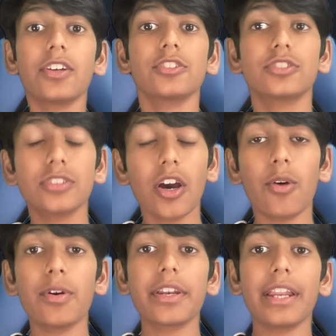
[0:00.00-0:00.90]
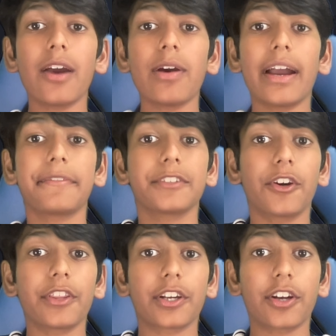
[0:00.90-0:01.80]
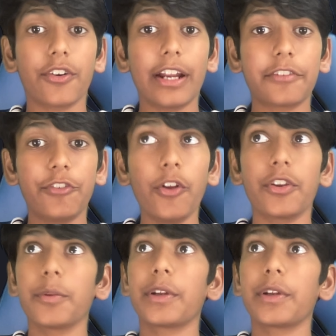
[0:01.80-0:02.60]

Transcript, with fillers: So now I have to go to the correct folder,